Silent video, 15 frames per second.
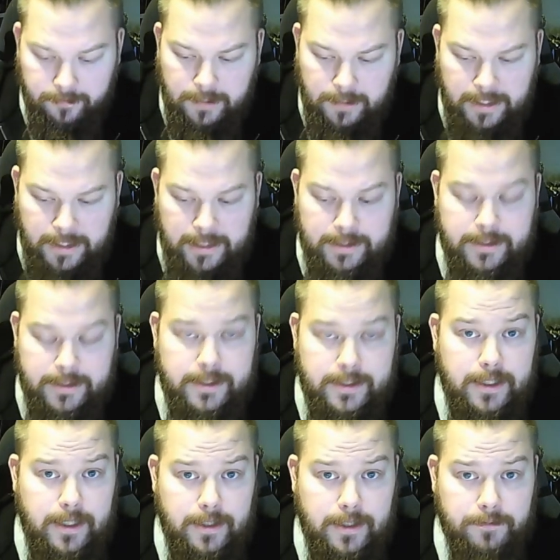and
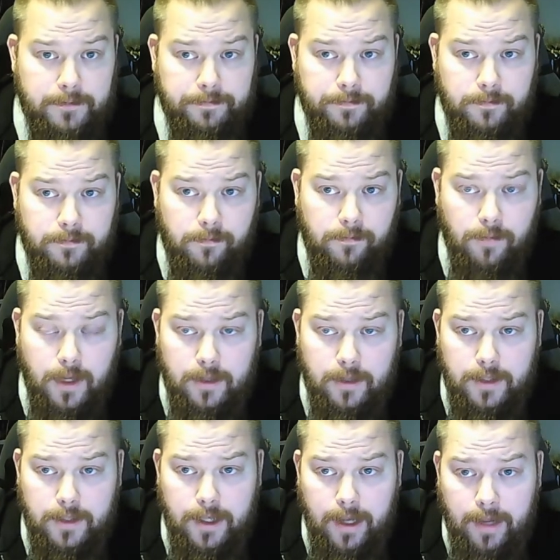
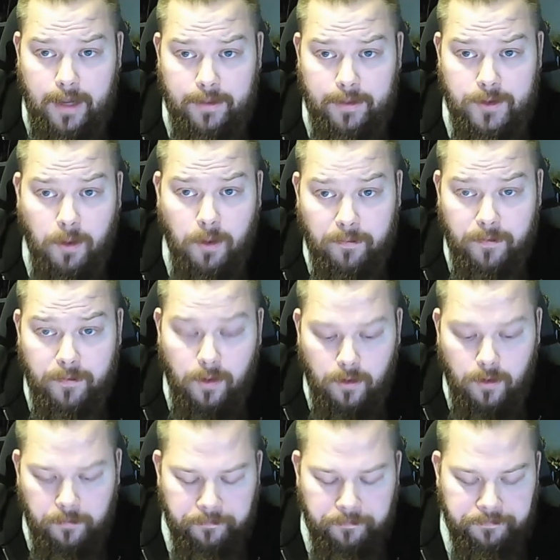the top floor
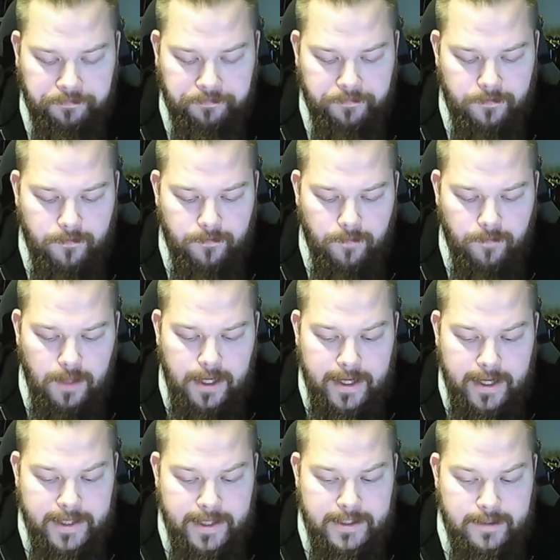
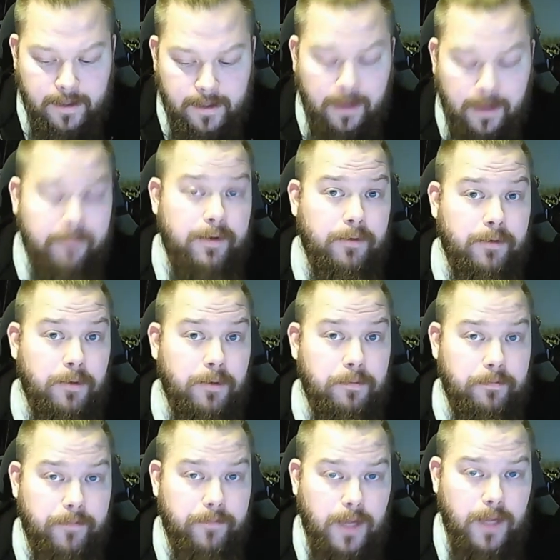is the living room,
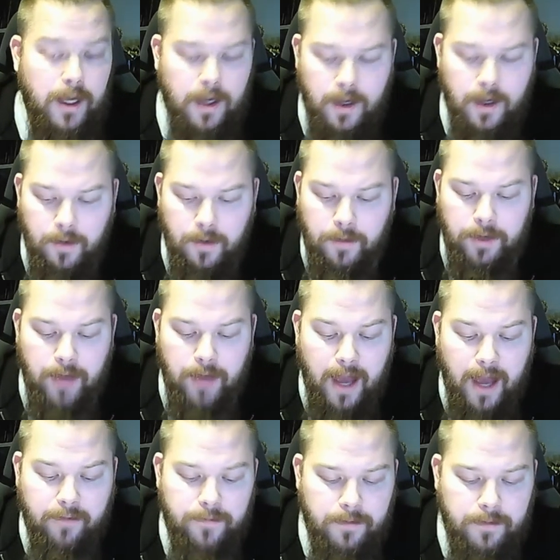where you have
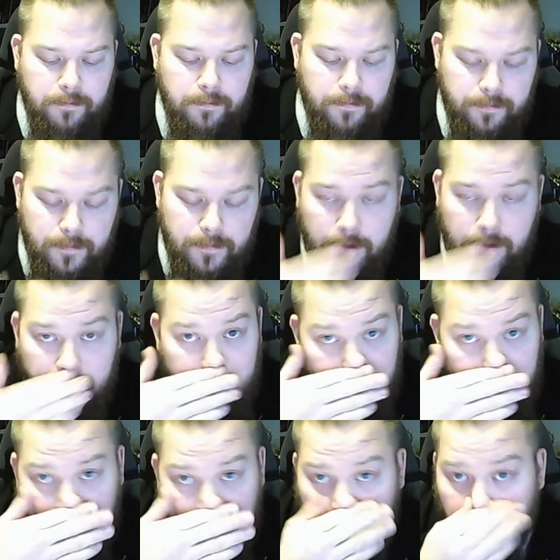the
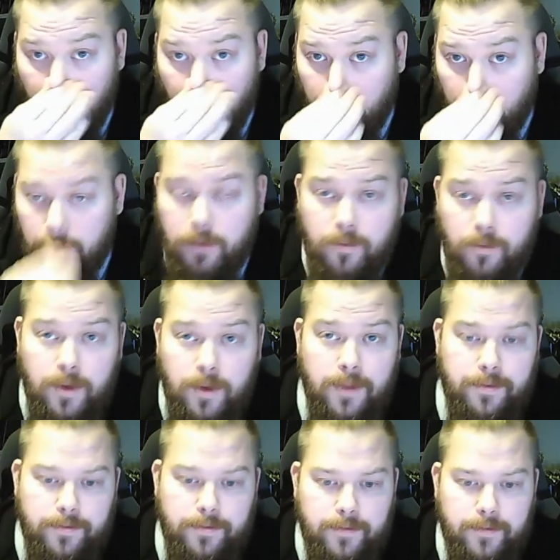brawl with
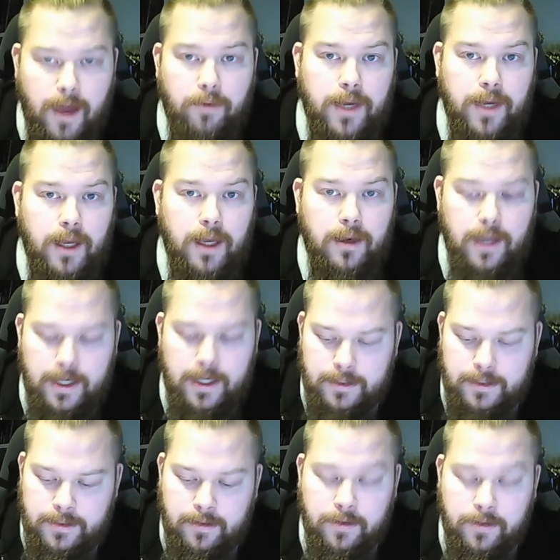Tauriel
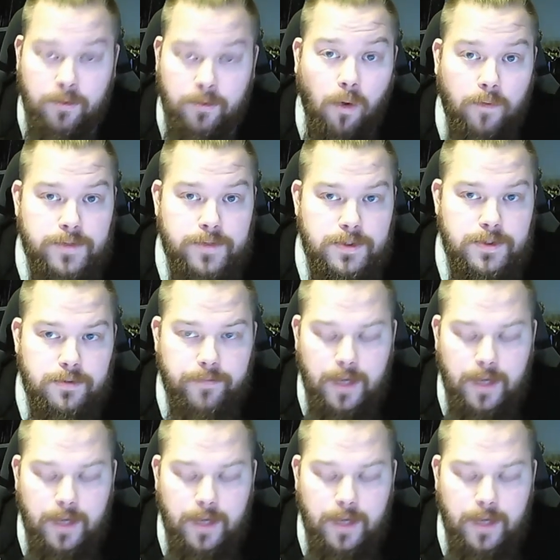and the dwarves,